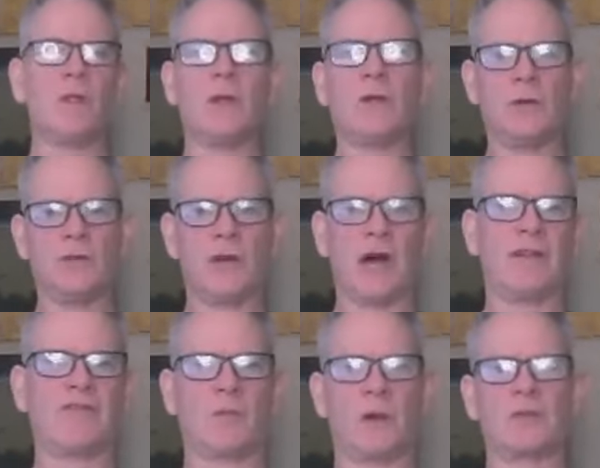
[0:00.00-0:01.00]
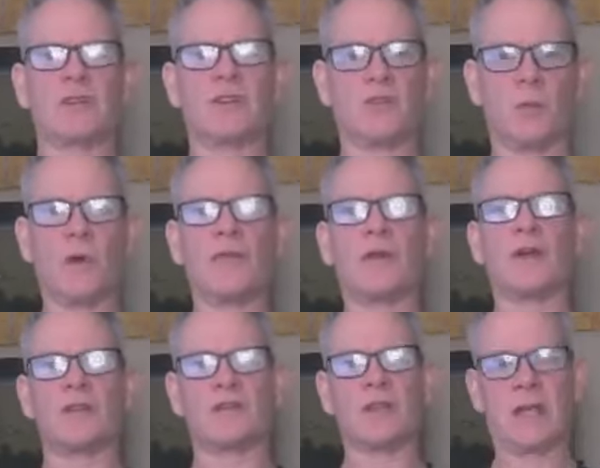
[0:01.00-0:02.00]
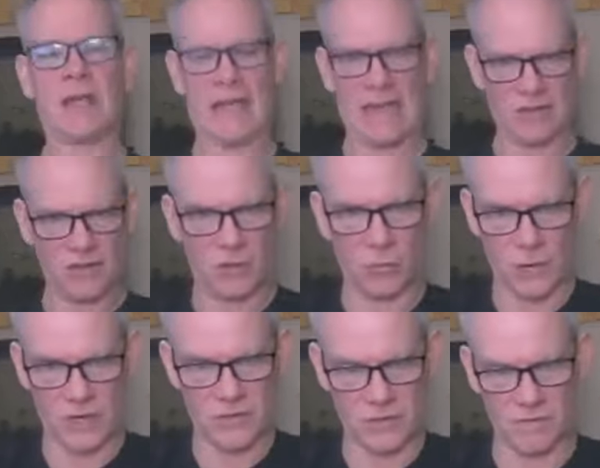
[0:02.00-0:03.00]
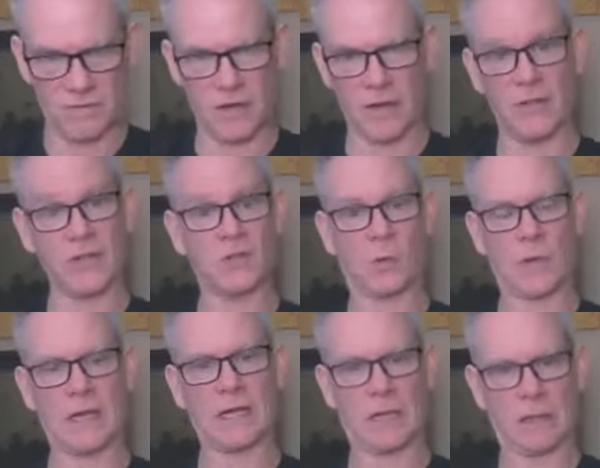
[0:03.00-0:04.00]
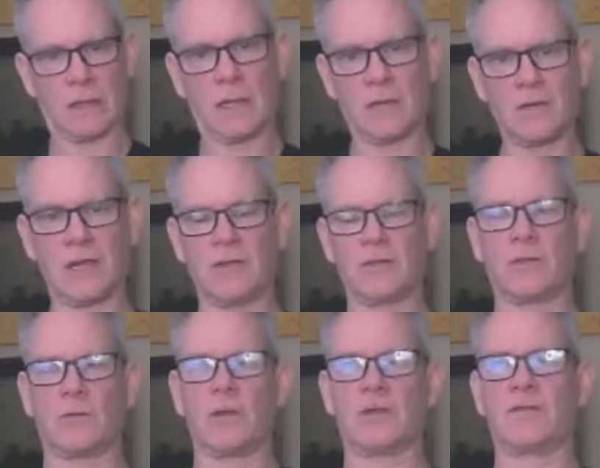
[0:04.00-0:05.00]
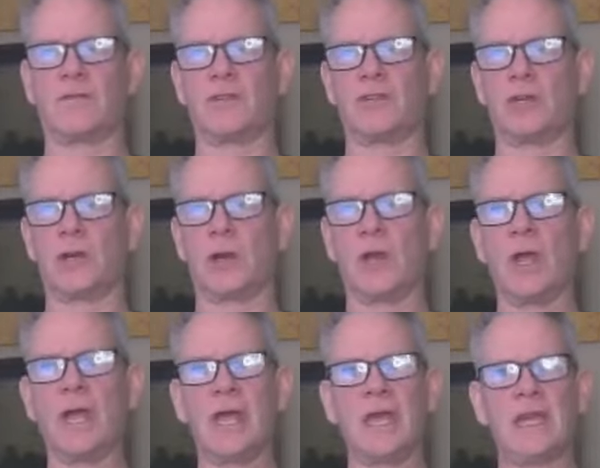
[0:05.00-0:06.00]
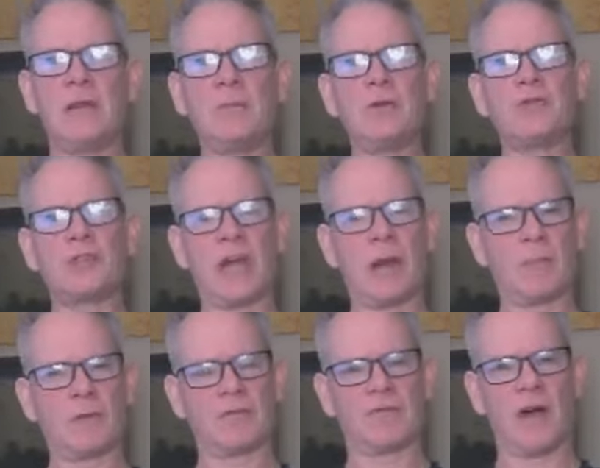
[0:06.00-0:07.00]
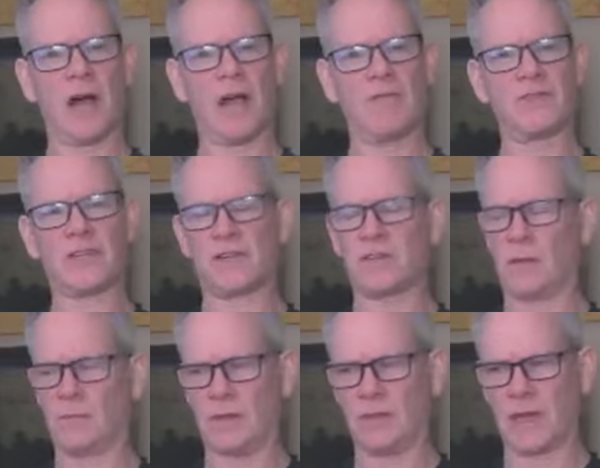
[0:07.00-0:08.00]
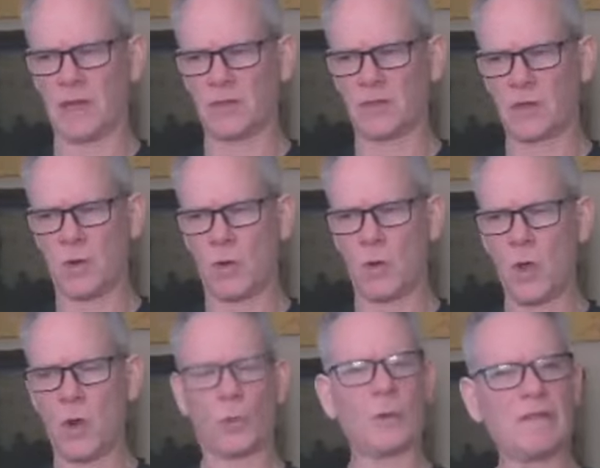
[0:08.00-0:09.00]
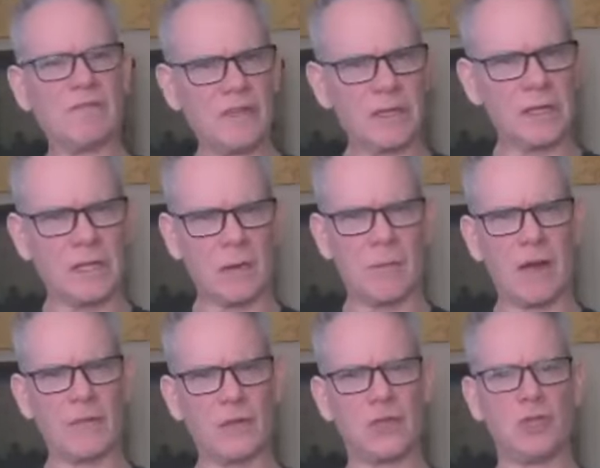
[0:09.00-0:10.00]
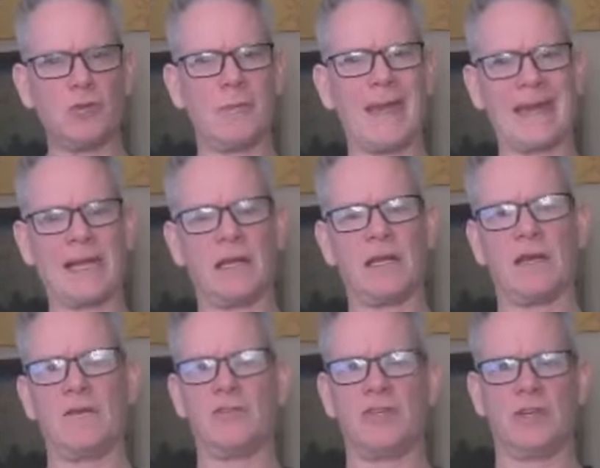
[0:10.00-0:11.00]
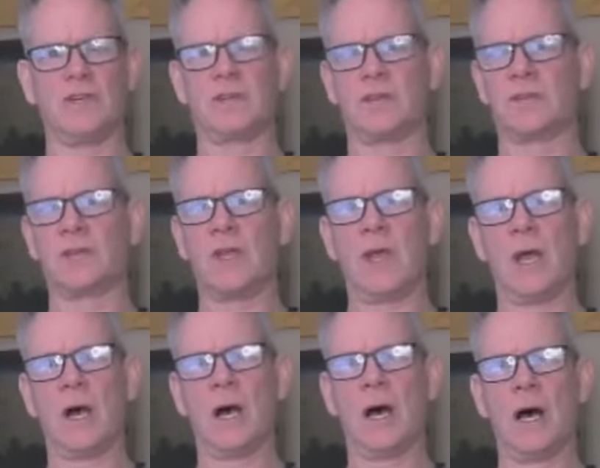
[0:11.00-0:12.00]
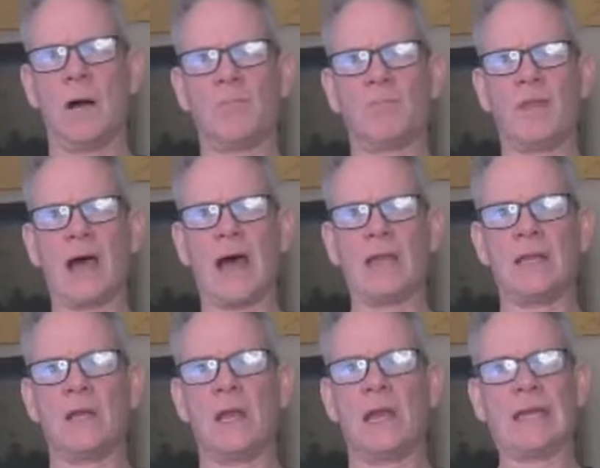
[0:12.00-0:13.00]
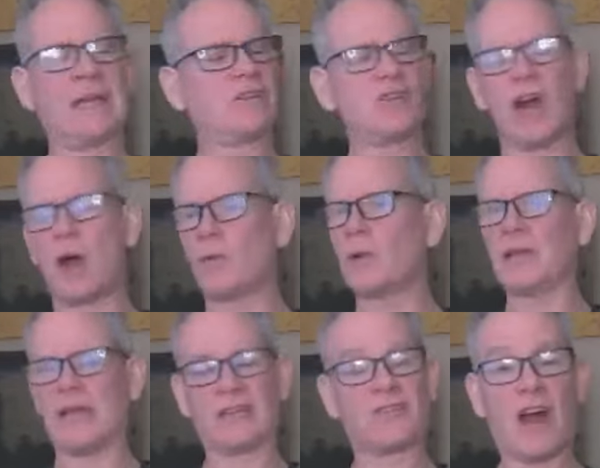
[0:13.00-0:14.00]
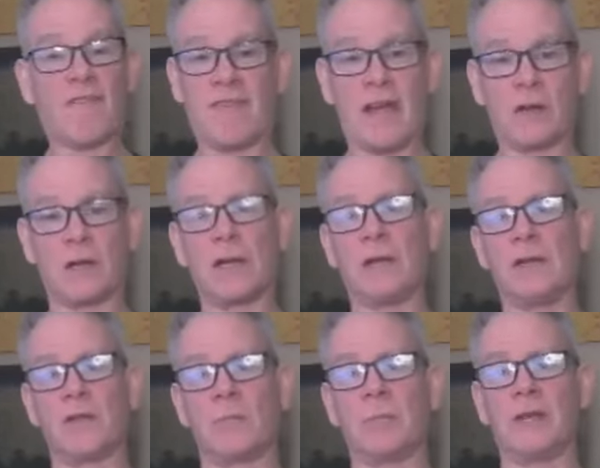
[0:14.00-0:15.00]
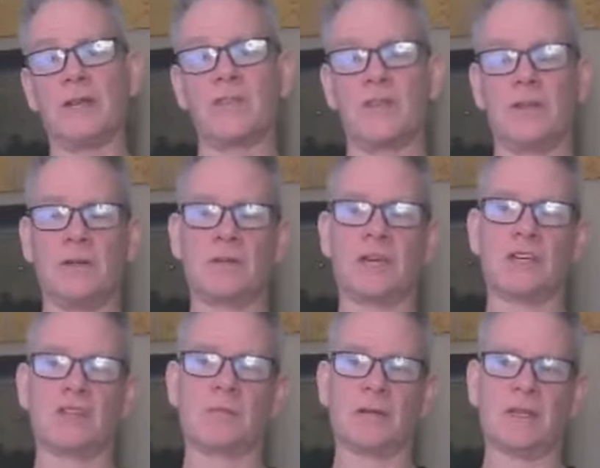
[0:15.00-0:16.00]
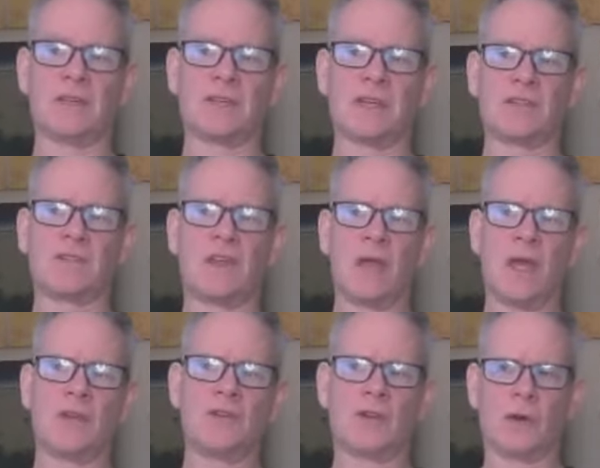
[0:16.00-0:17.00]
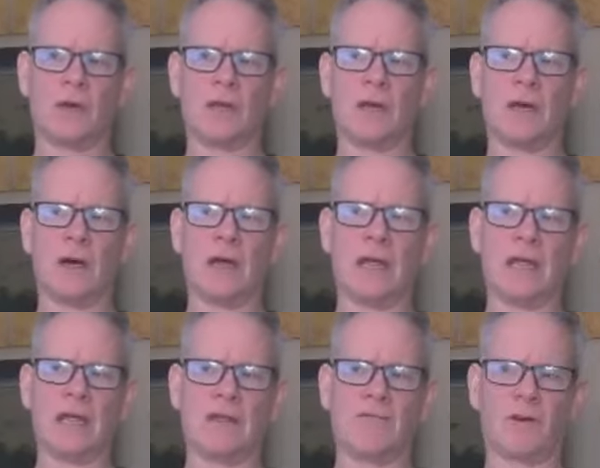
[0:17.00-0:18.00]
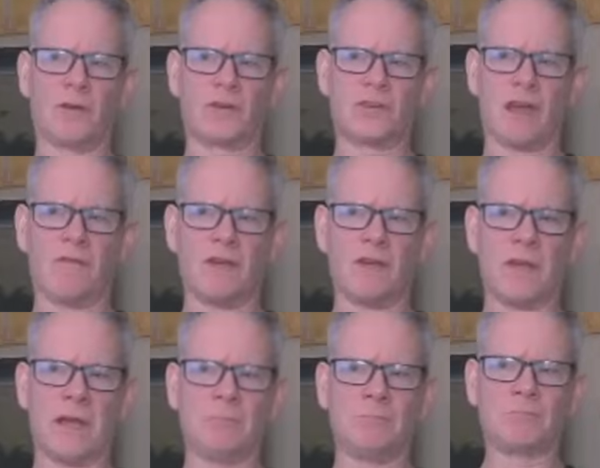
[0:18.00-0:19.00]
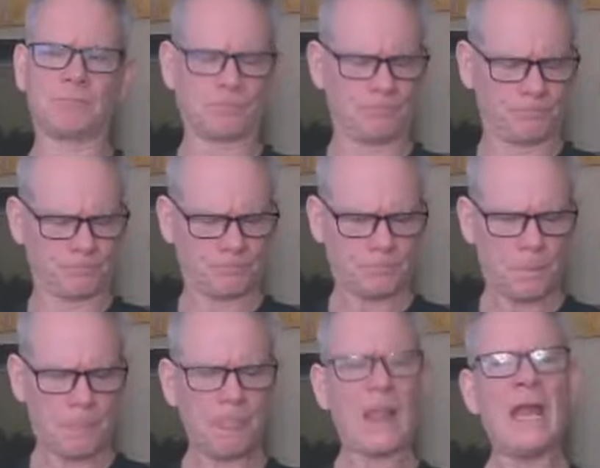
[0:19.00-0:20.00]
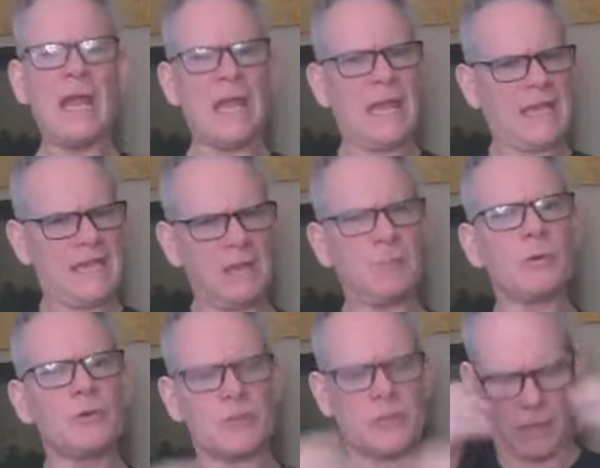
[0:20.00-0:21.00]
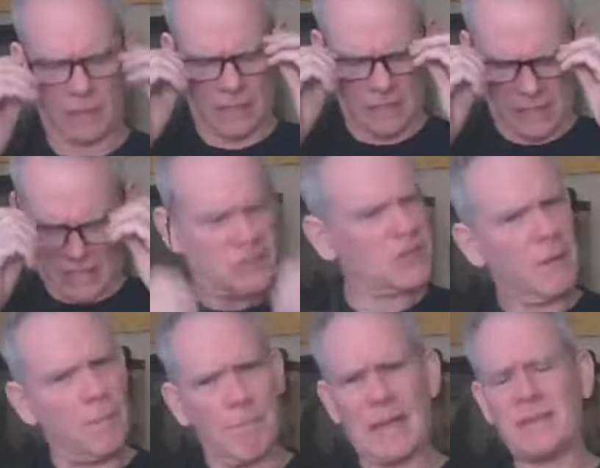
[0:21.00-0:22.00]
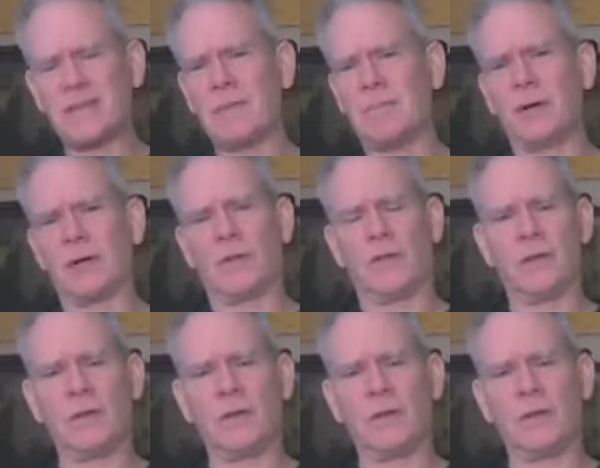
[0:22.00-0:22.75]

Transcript: who died from our sins, with us into the rest of this week and into the rest of this year. Hebrews chapter 5 says something that is so revealing about the humanity of Jesus. That it's not found in any other place in the New Testament. It says during in verse 7, and Hebrews, it's an amazing book in the New